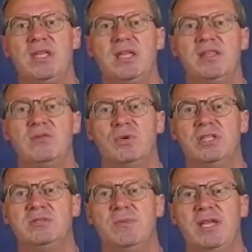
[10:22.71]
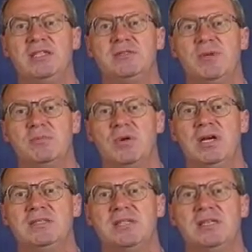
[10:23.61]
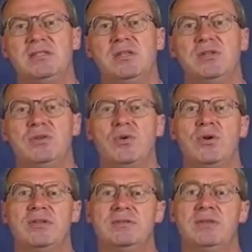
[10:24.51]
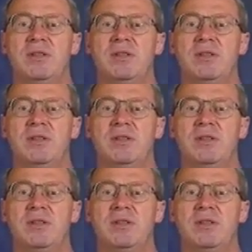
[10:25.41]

in the risk management process toward